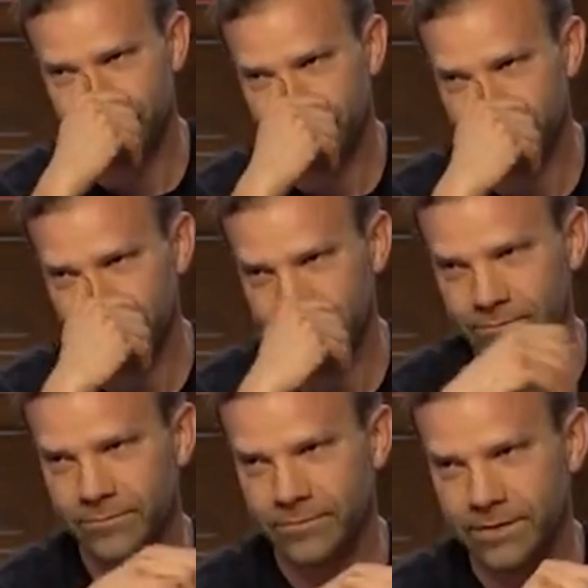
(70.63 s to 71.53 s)

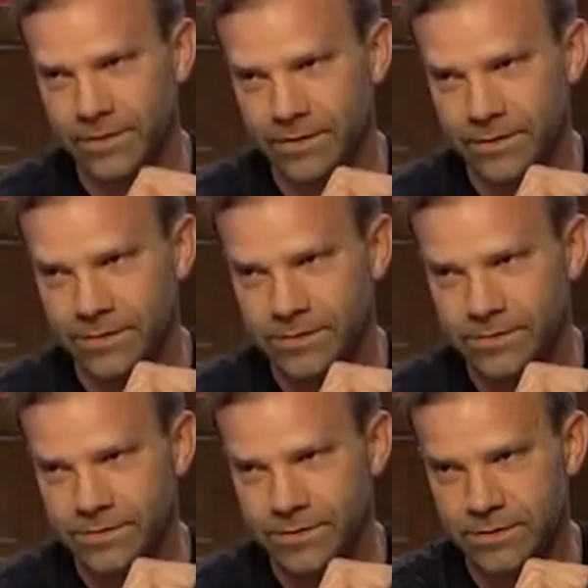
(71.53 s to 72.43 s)

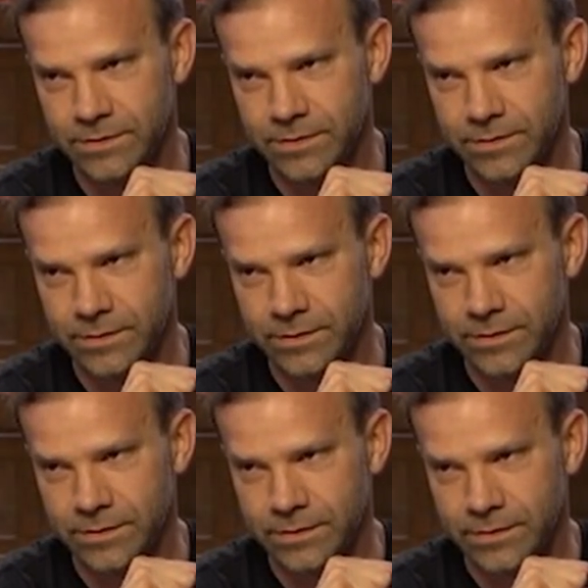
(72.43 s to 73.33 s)

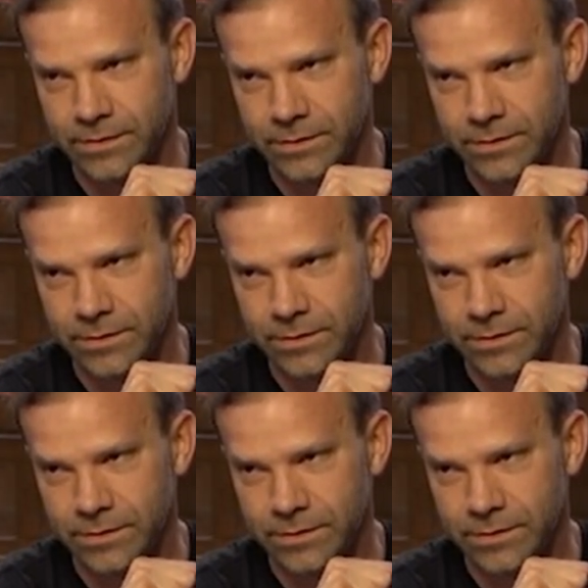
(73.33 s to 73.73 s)
(not speaking)